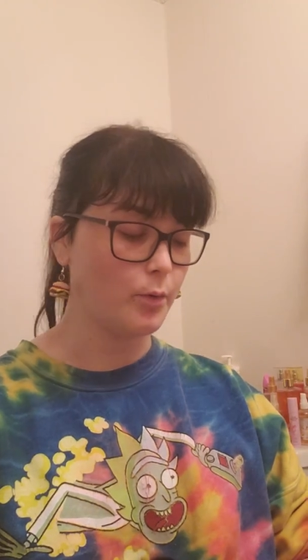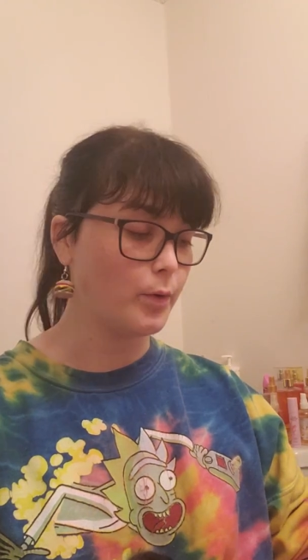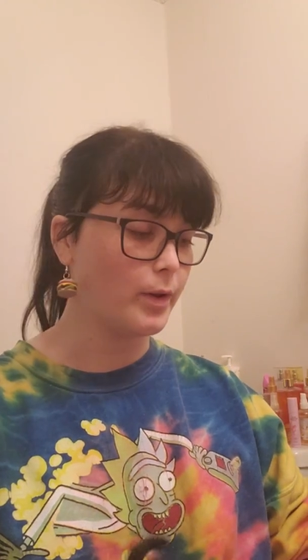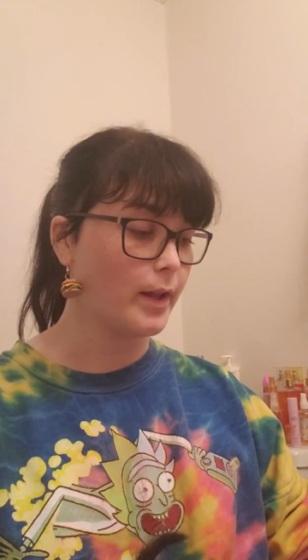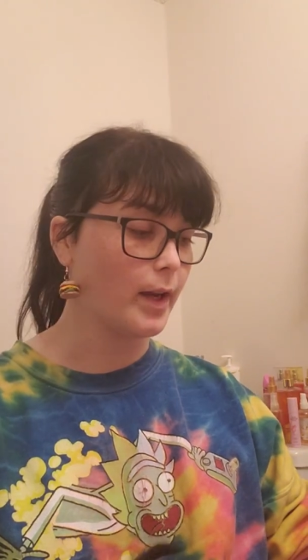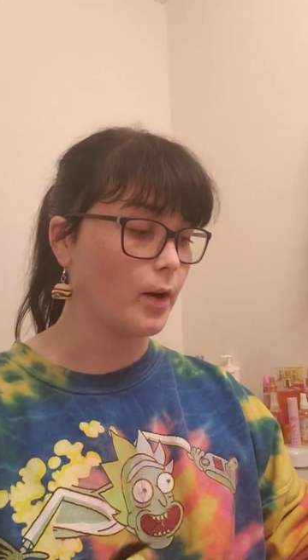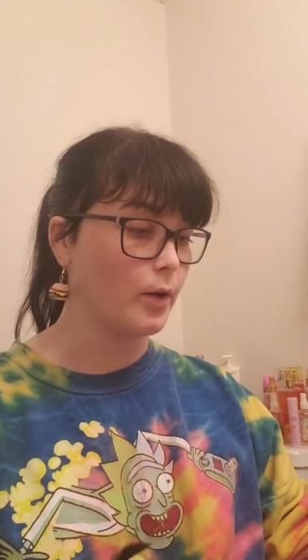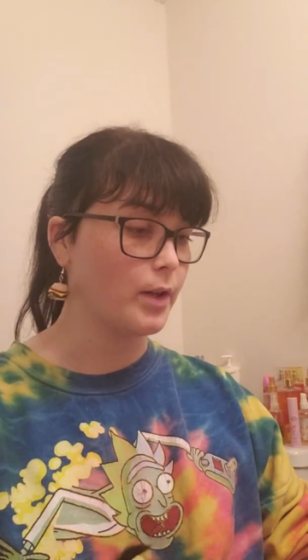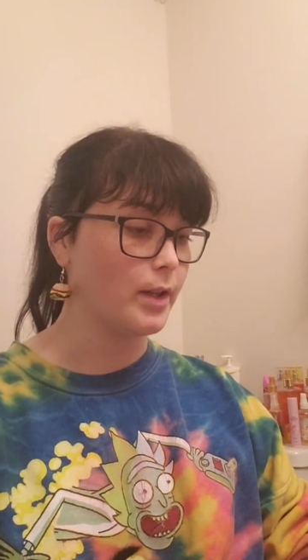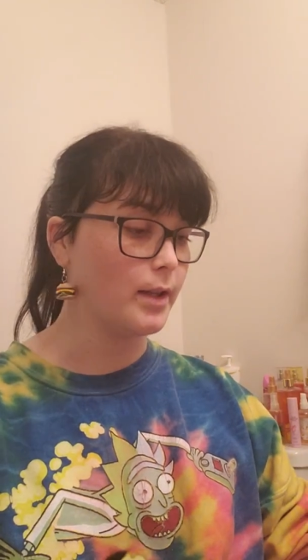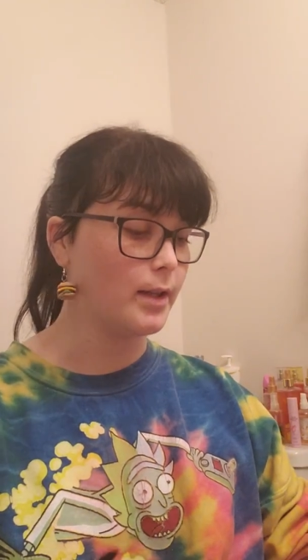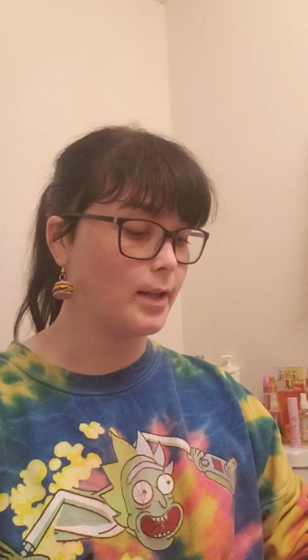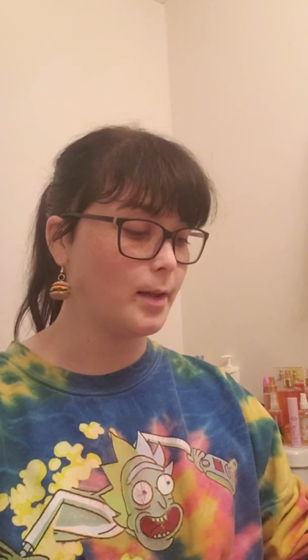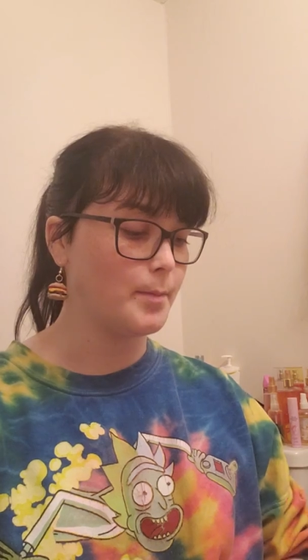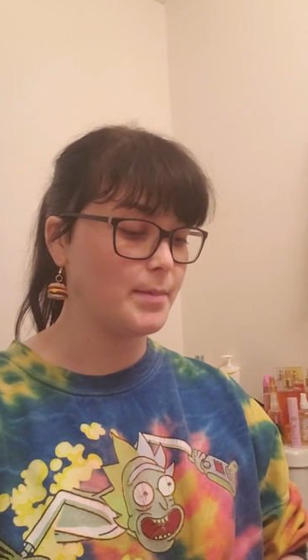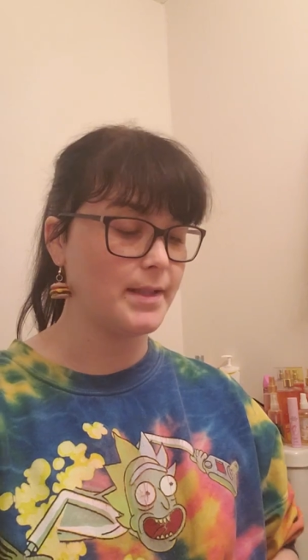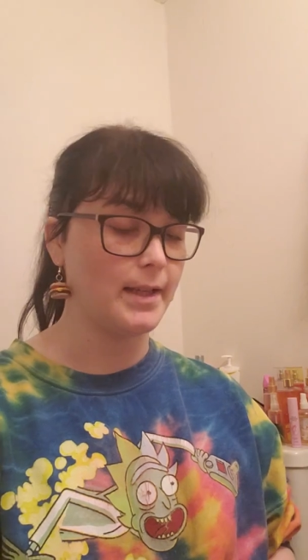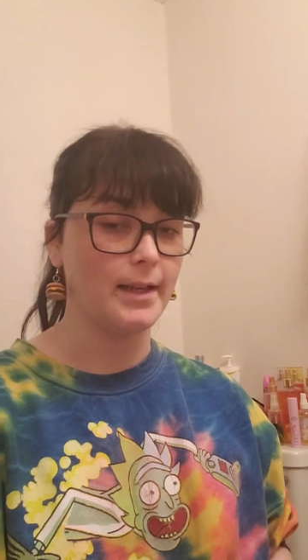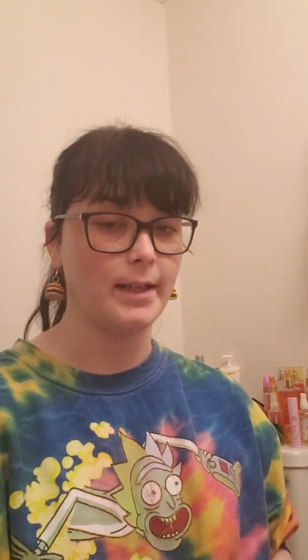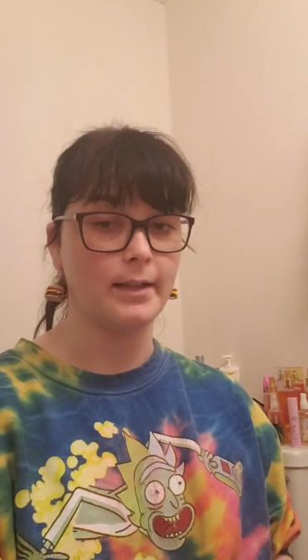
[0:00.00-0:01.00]
without it
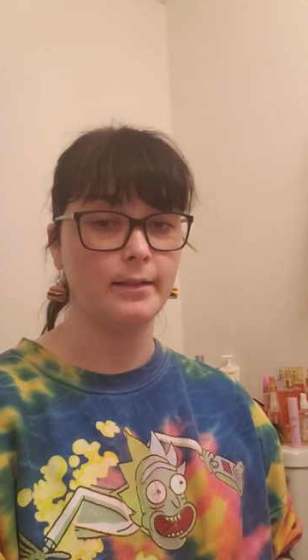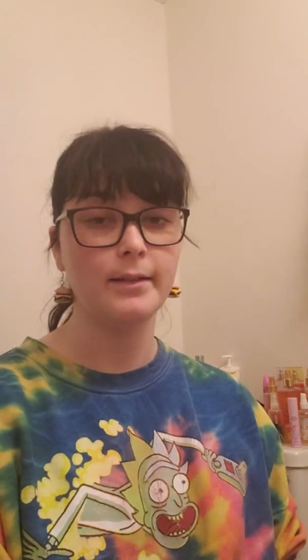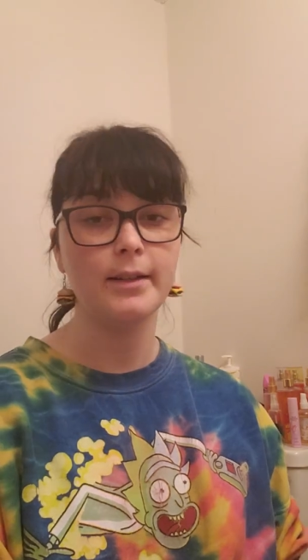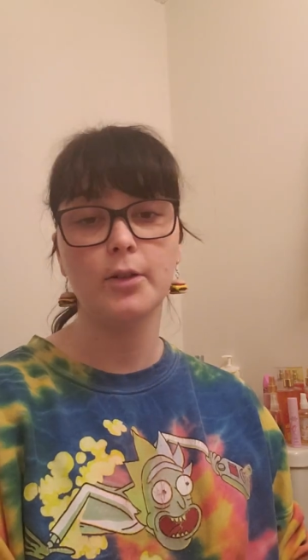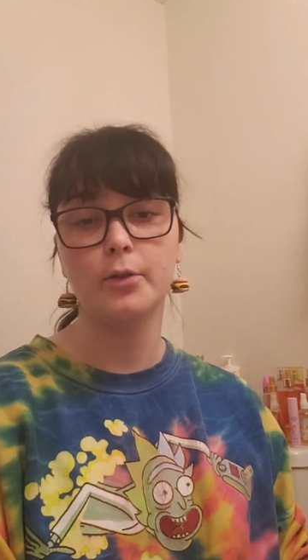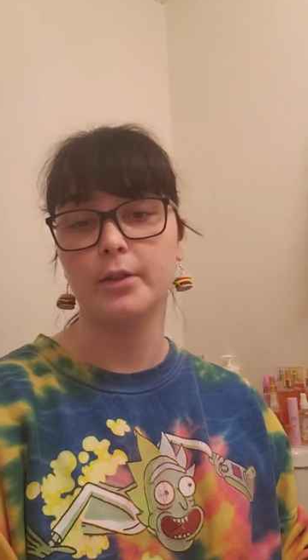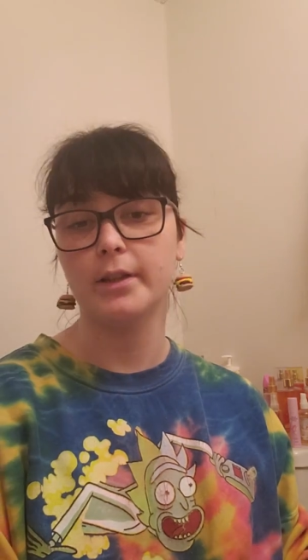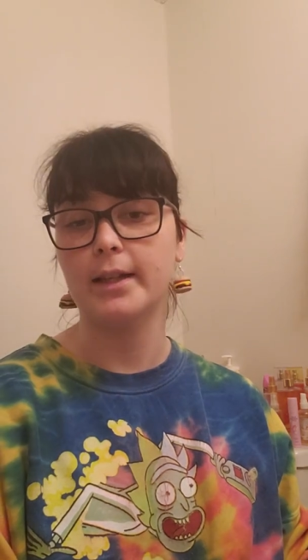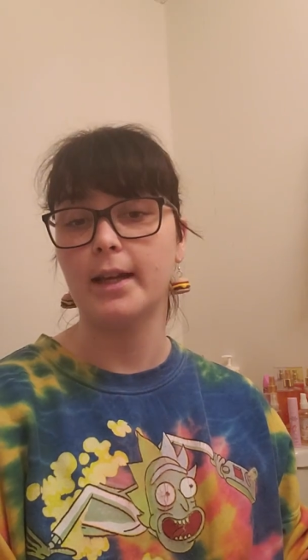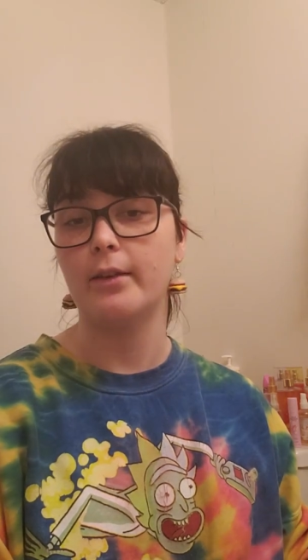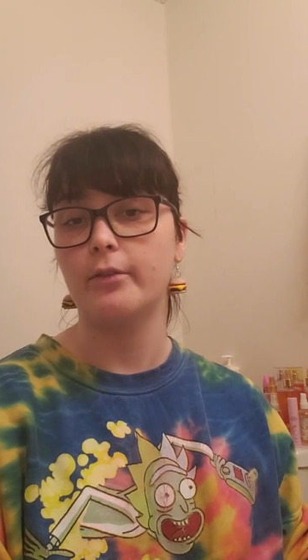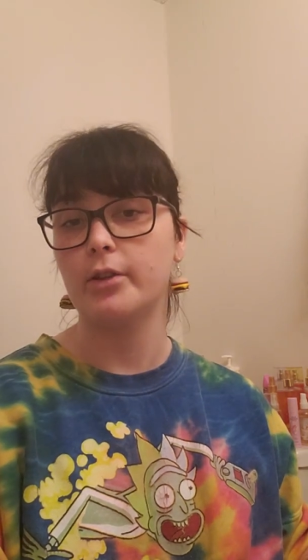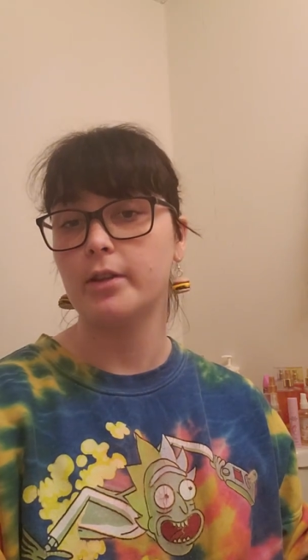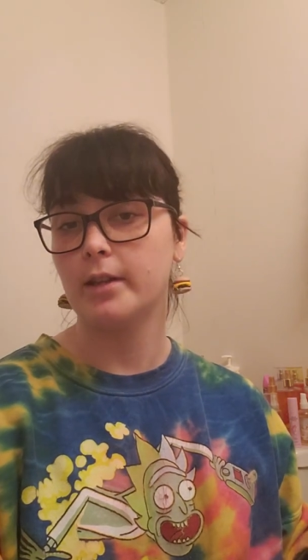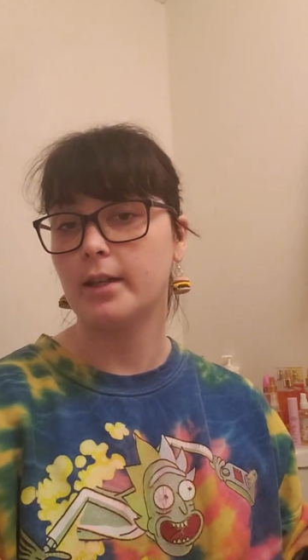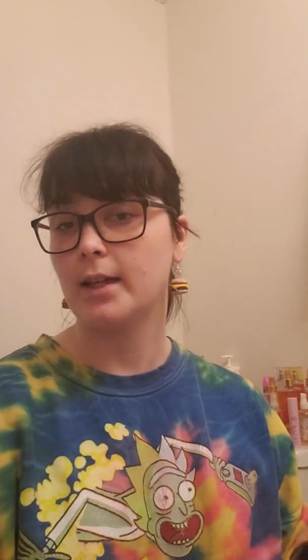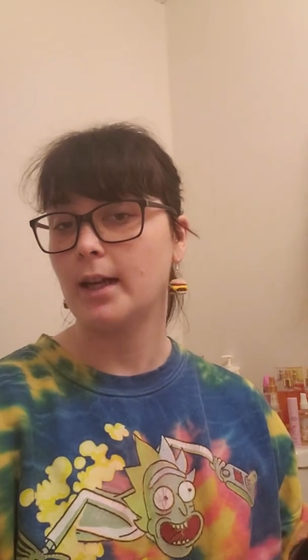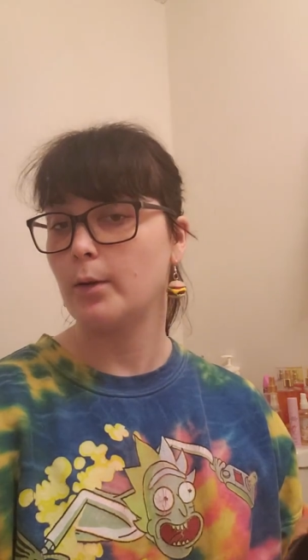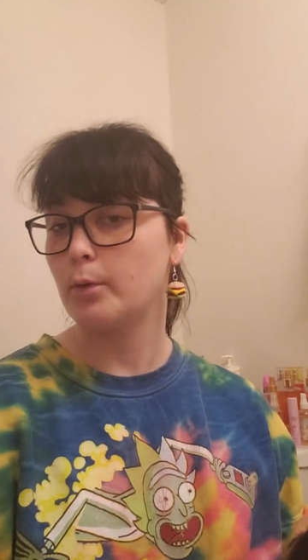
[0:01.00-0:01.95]
upsetting literally everything,